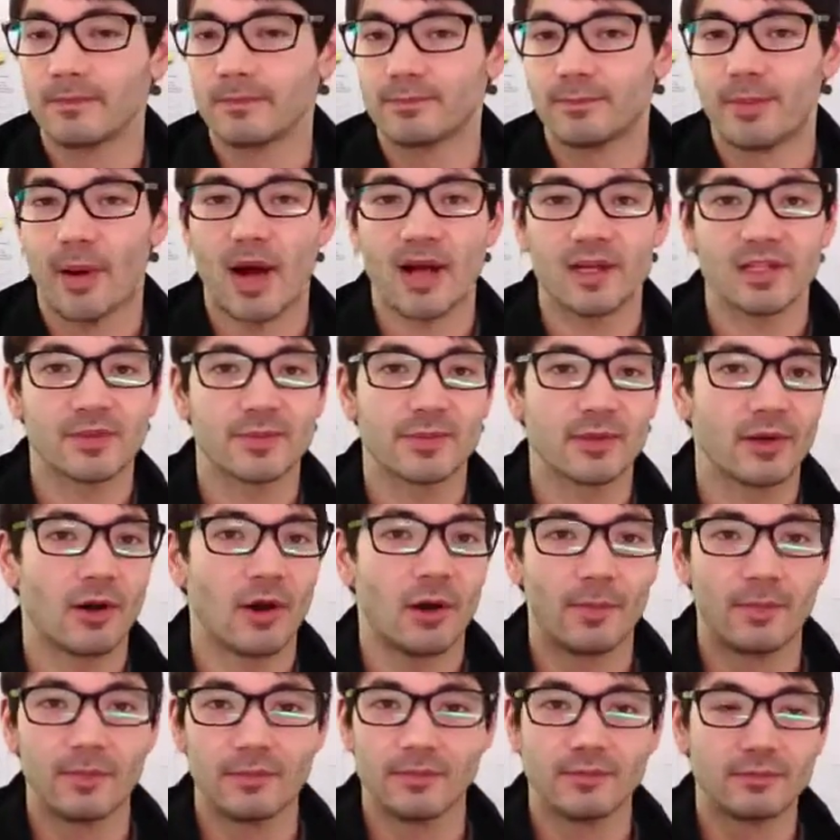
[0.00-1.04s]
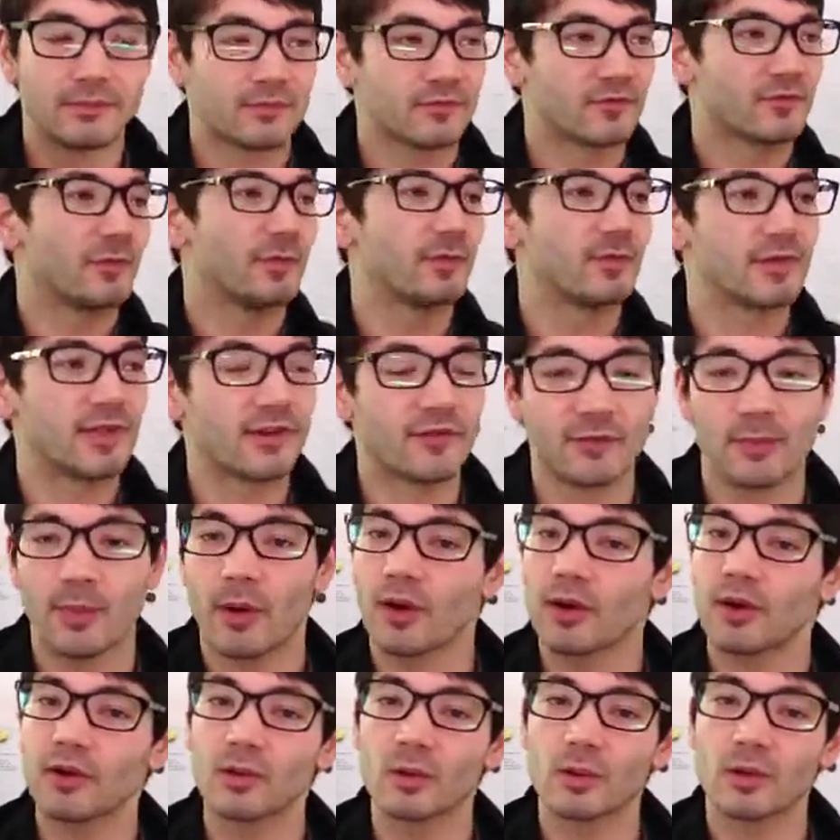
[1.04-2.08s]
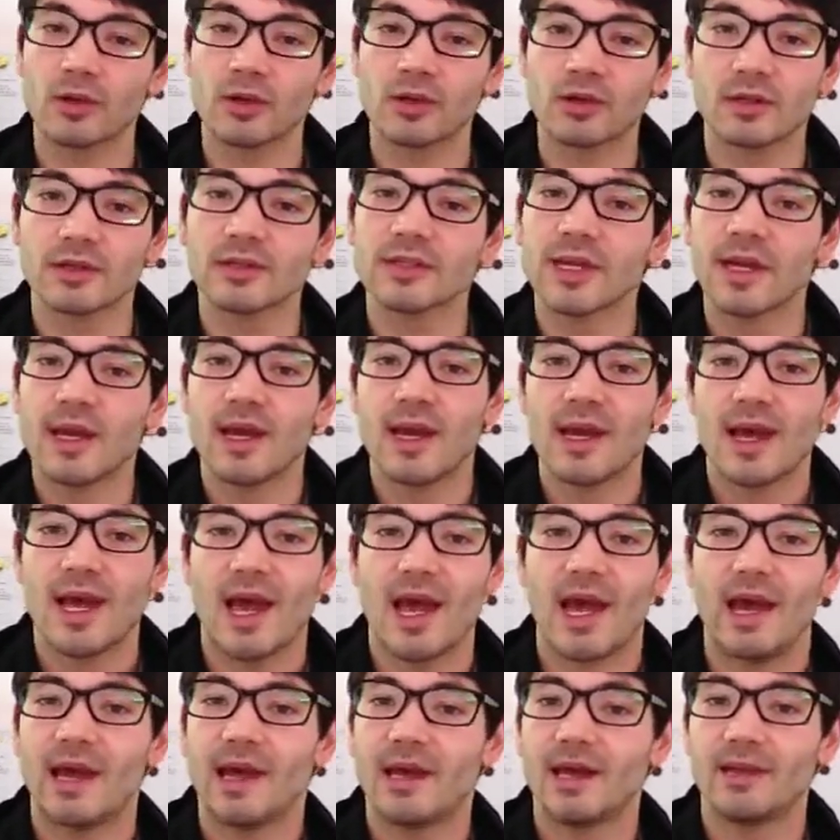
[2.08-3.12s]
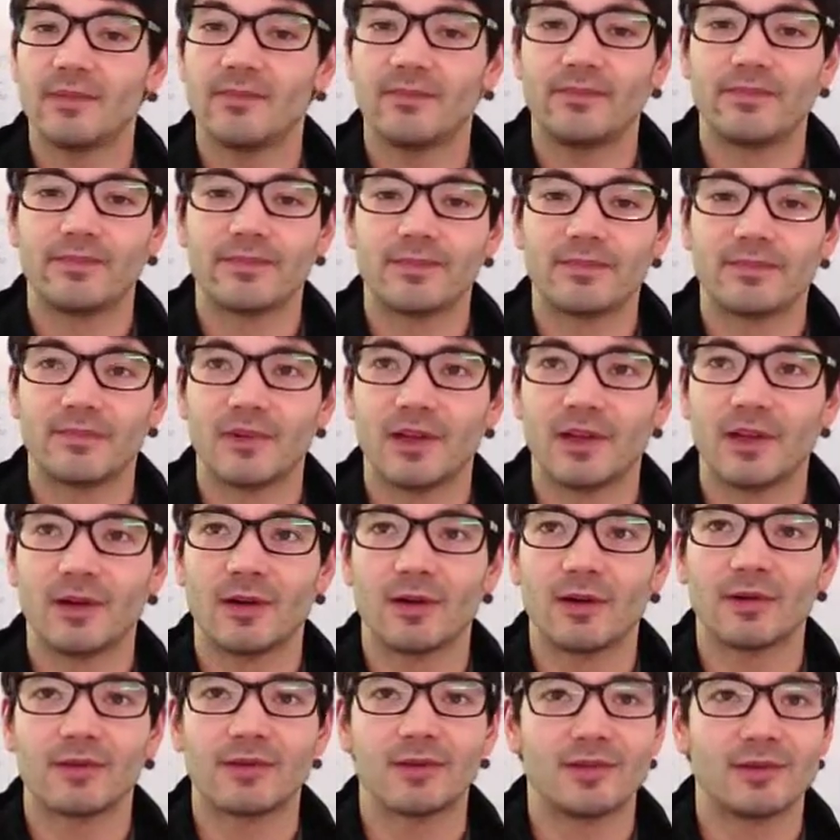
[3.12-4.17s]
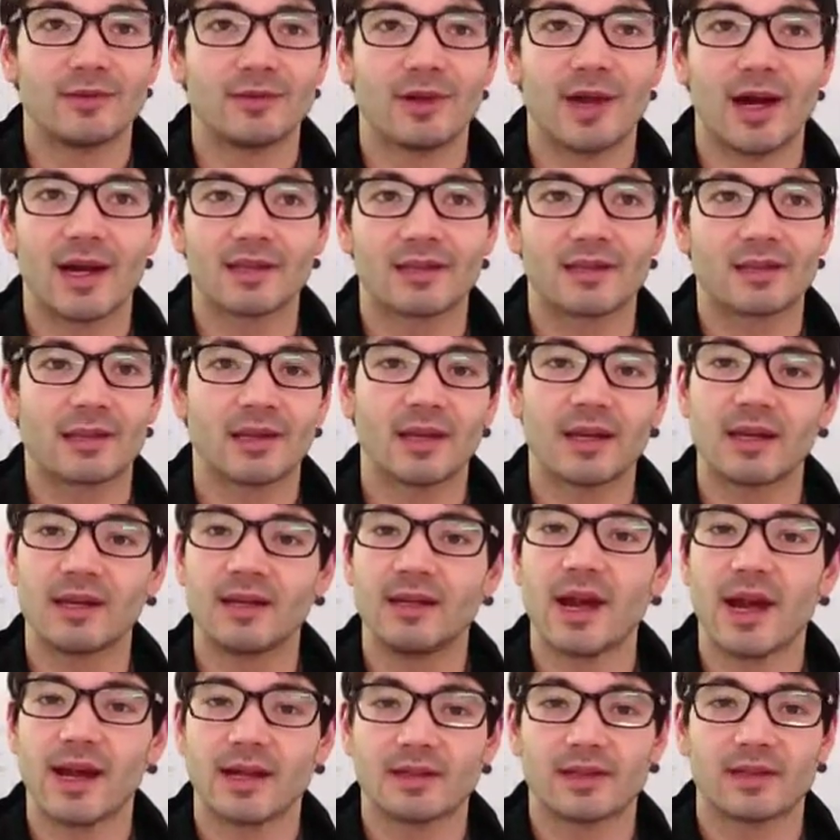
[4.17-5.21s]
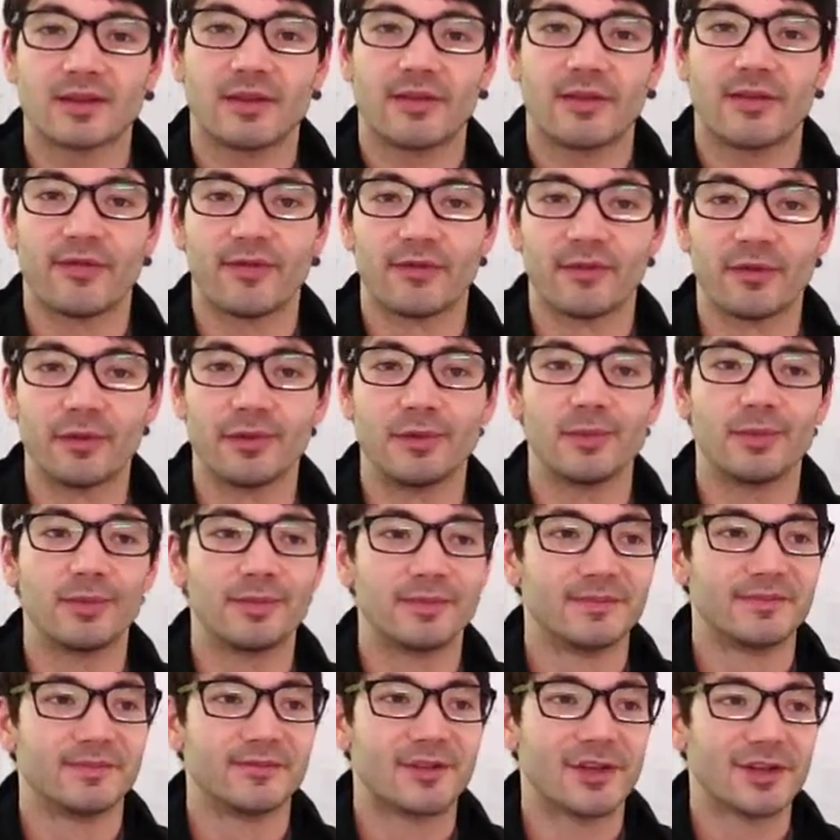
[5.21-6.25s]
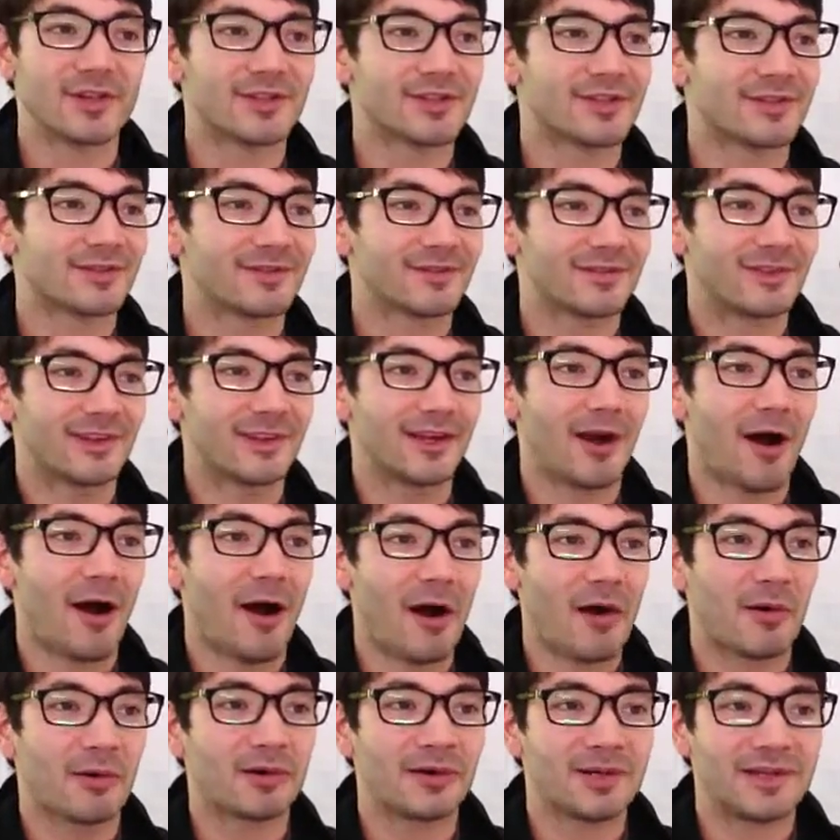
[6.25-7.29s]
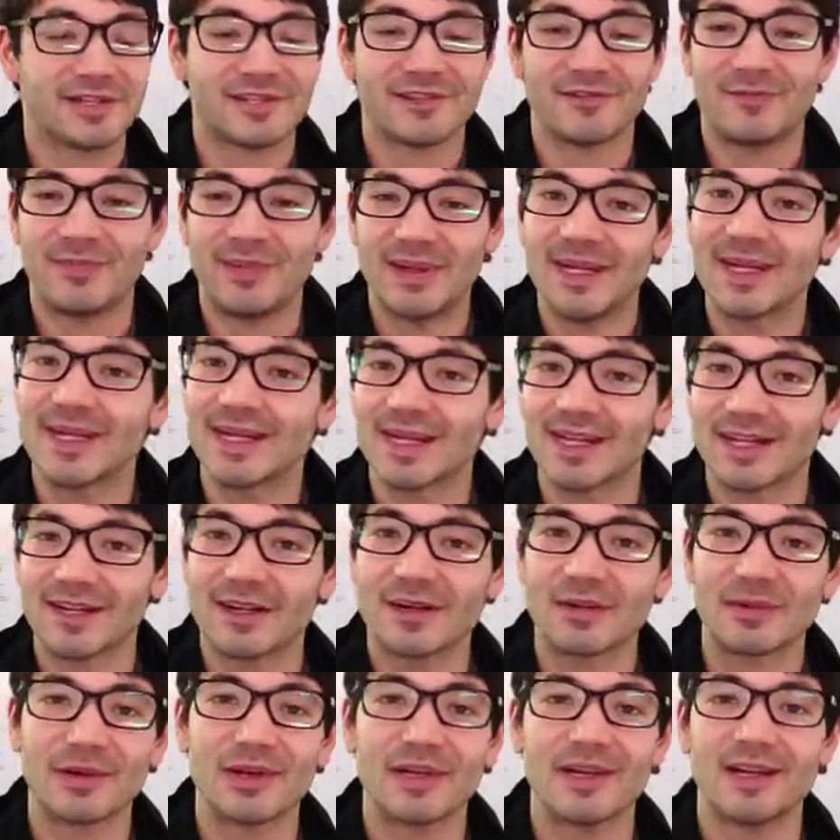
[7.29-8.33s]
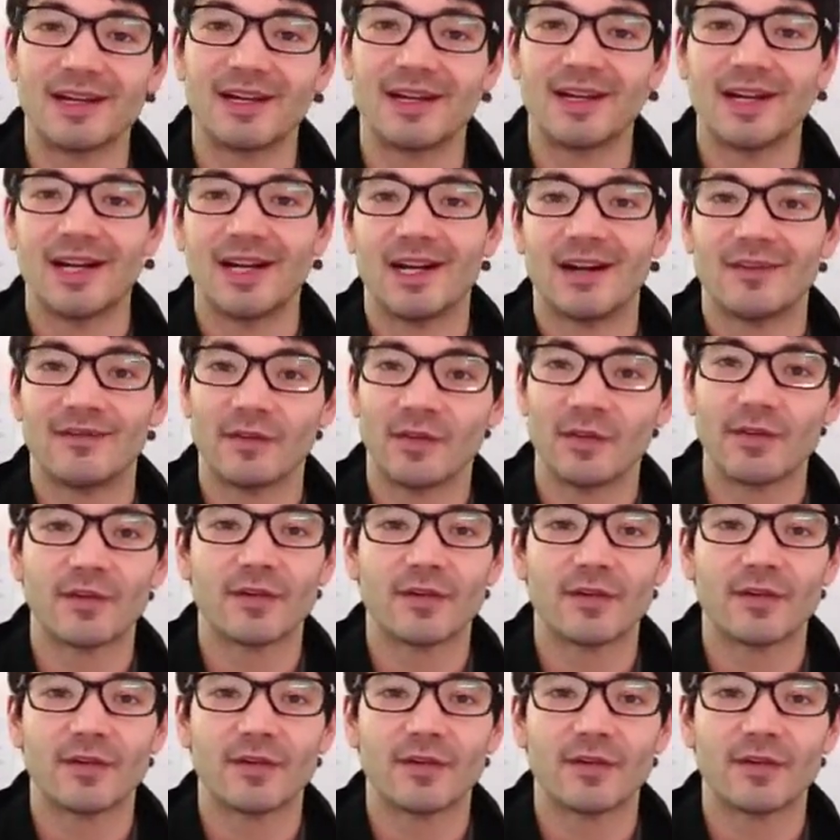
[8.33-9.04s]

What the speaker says: possibly all from a different part of the world, and you guys can connect through just the awkwardness of being in Korea for the